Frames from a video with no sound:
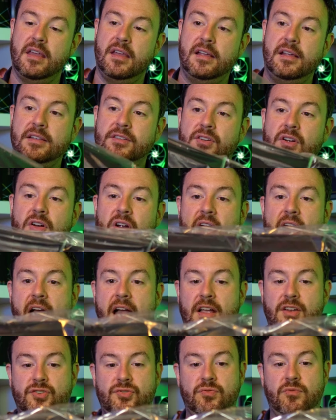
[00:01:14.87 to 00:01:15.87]
is our
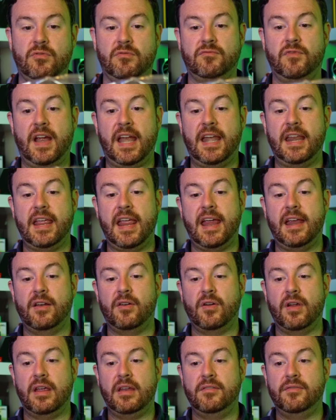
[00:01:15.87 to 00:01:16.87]
actual
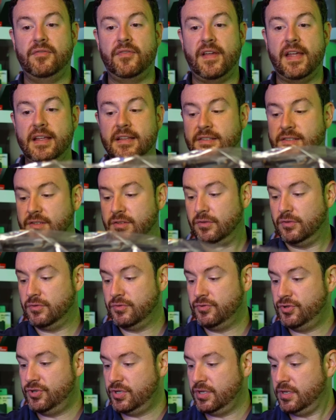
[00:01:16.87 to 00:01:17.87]
radiator and fan
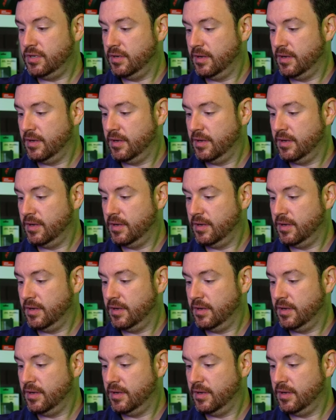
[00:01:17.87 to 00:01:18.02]
solution